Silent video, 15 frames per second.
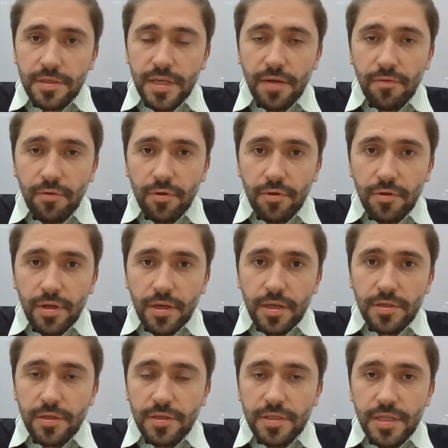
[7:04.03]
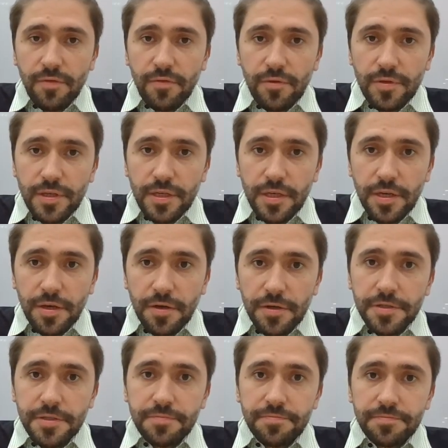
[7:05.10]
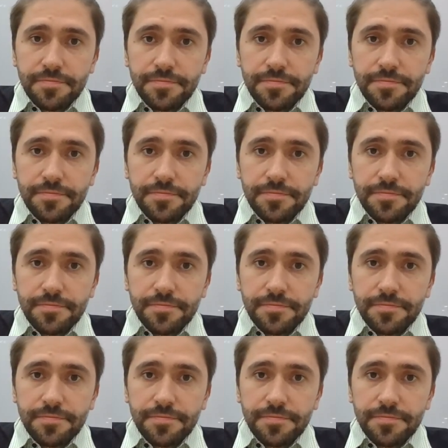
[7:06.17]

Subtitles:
several years.